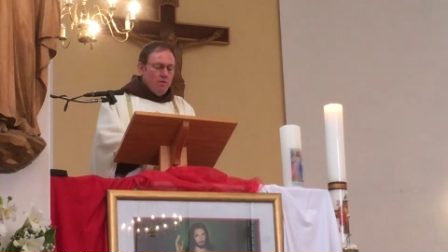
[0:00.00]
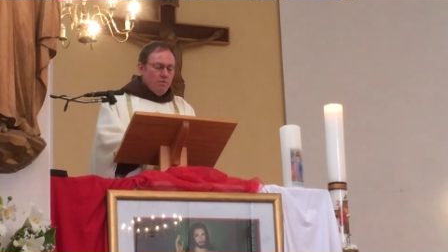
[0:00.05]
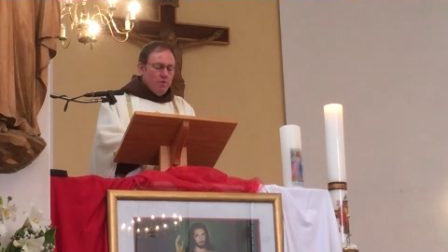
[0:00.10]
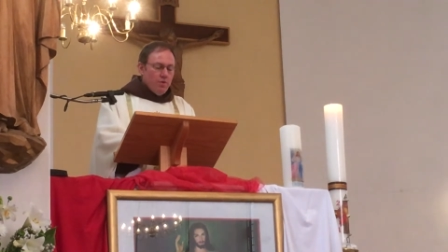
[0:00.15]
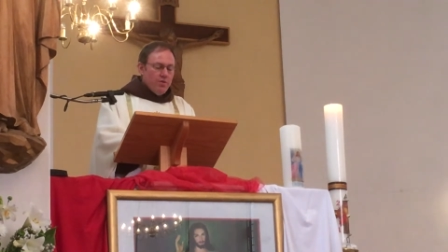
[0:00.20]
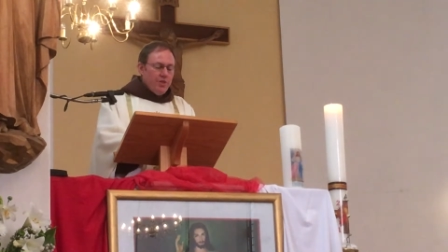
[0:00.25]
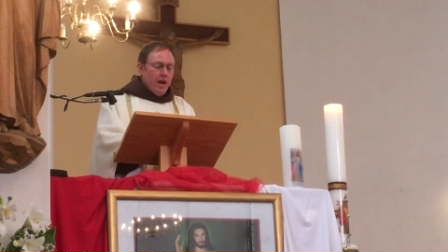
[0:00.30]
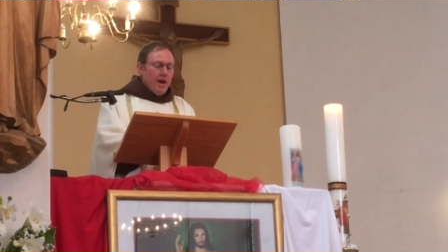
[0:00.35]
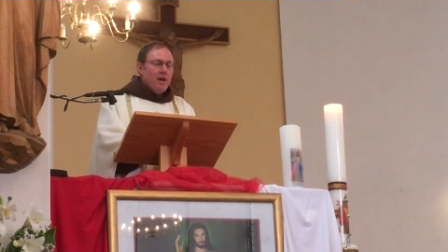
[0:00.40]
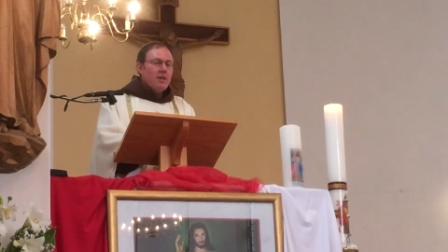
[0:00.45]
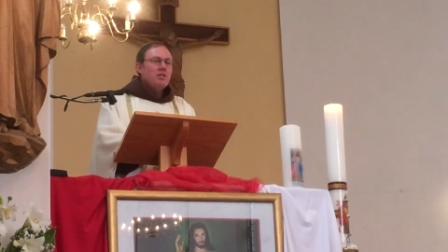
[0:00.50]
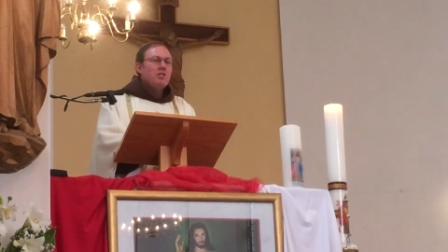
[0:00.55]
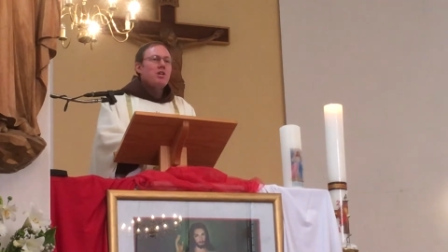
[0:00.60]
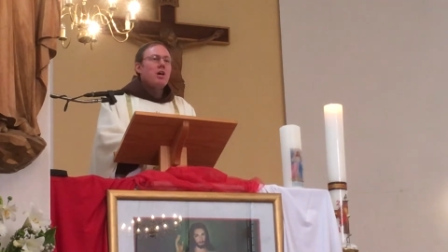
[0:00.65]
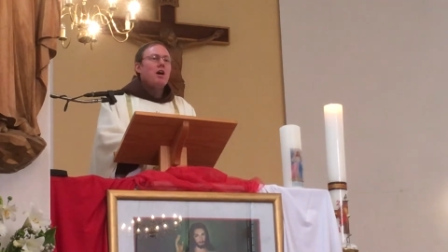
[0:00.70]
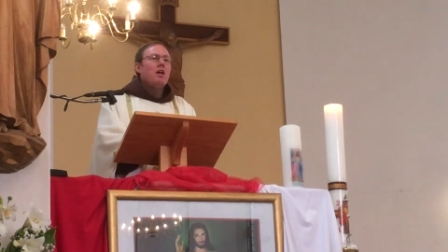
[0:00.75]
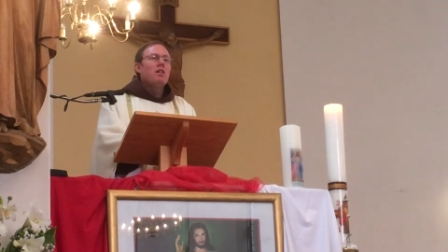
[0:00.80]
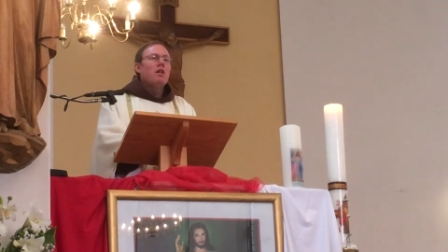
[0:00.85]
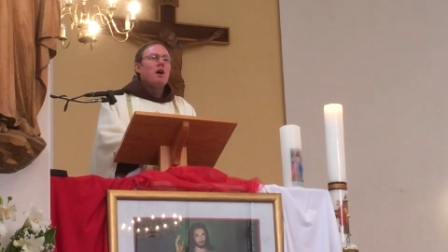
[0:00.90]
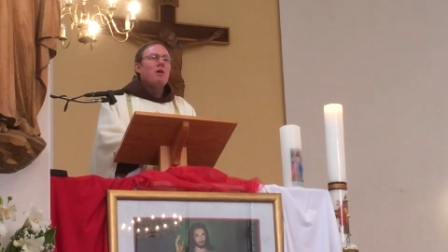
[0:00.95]
for they
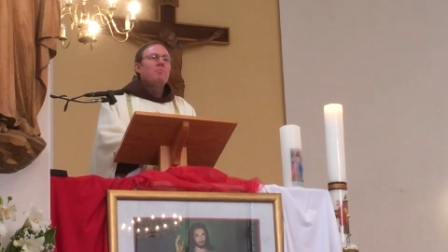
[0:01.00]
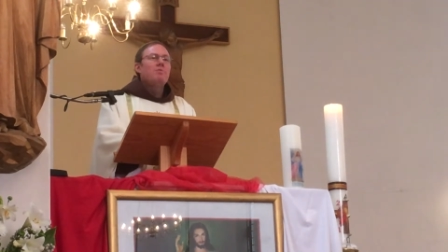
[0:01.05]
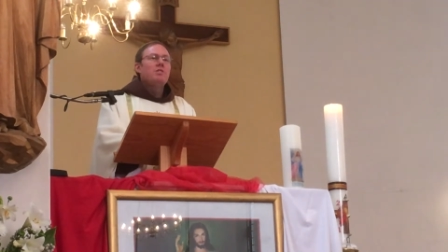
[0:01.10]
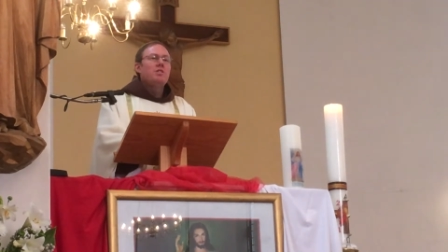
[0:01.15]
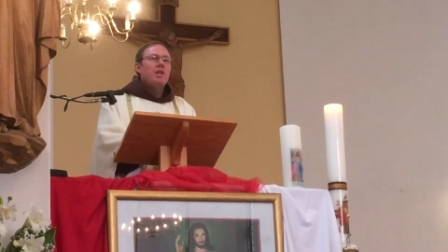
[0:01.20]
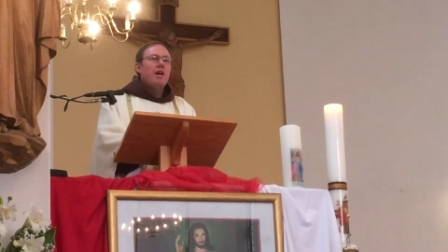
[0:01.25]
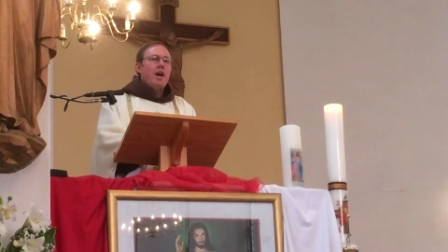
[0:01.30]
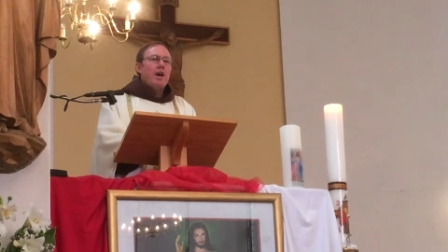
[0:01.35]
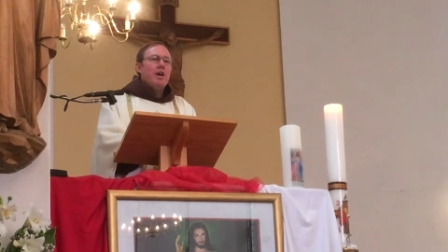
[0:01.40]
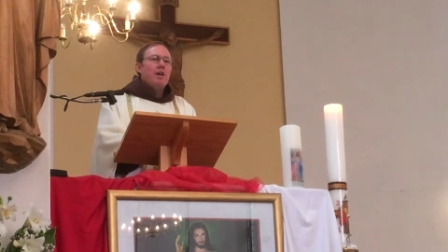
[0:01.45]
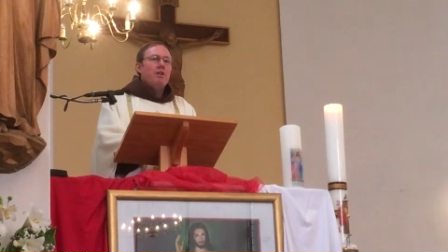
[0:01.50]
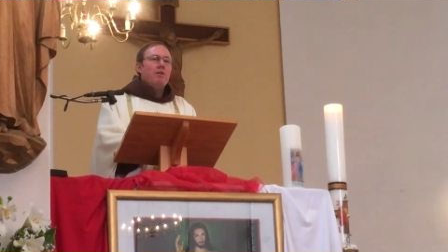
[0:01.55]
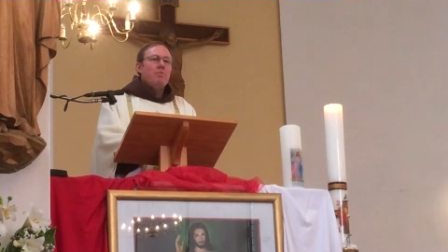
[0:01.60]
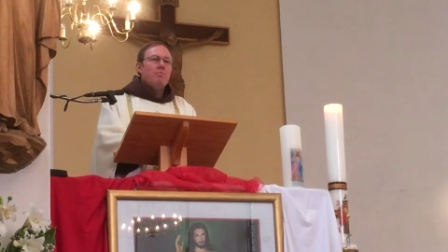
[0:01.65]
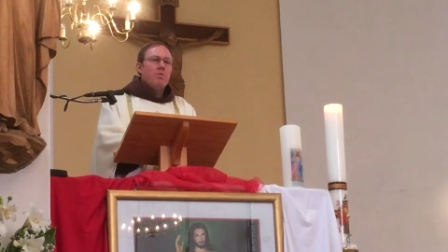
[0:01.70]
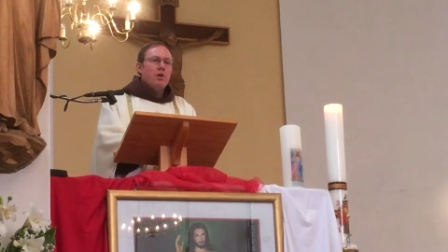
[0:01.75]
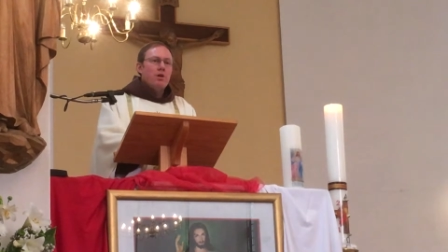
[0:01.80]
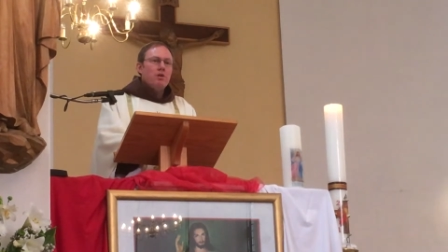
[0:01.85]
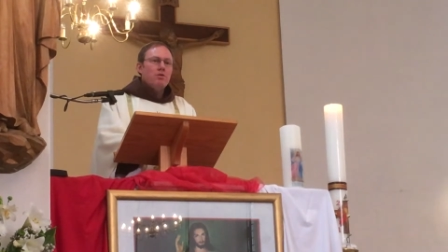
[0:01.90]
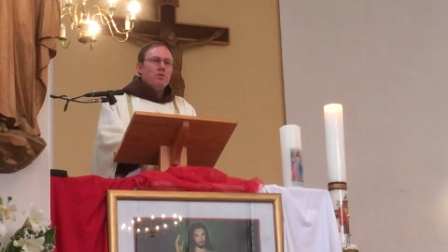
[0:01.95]
shall
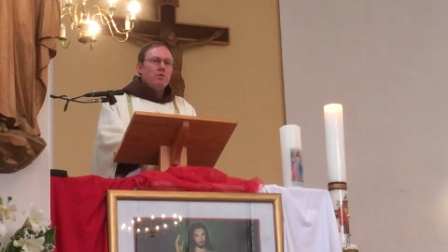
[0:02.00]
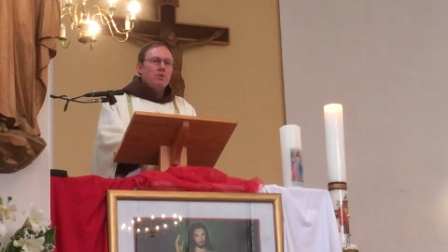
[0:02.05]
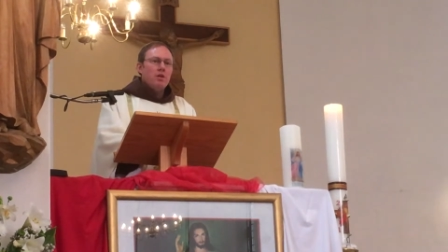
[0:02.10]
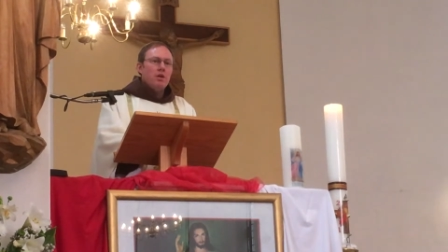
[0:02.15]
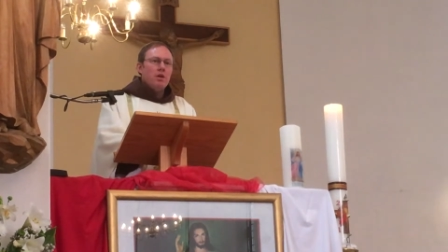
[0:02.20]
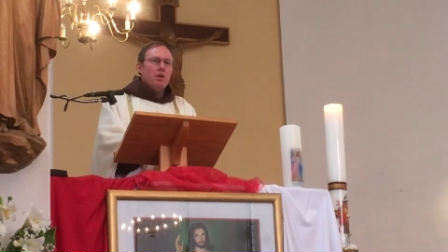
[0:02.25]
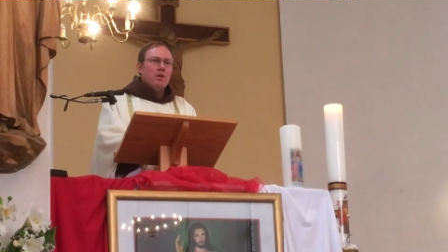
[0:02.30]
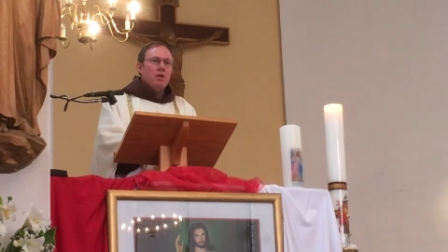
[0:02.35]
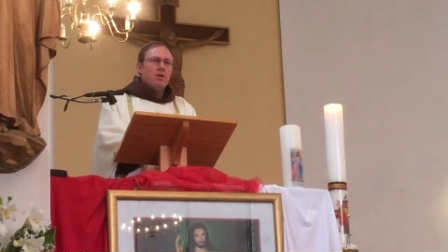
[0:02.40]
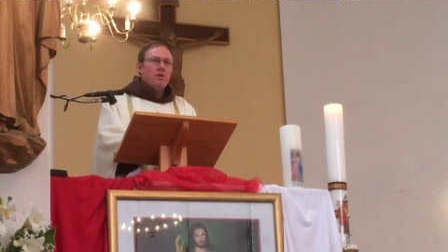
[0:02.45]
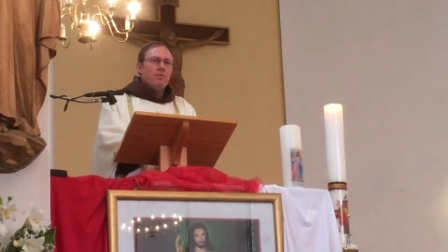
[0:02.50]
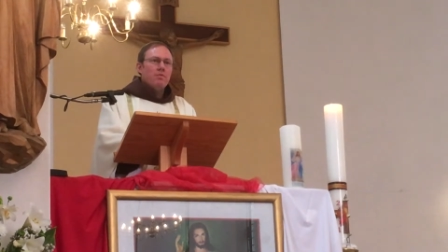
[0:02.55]
obtain mercy.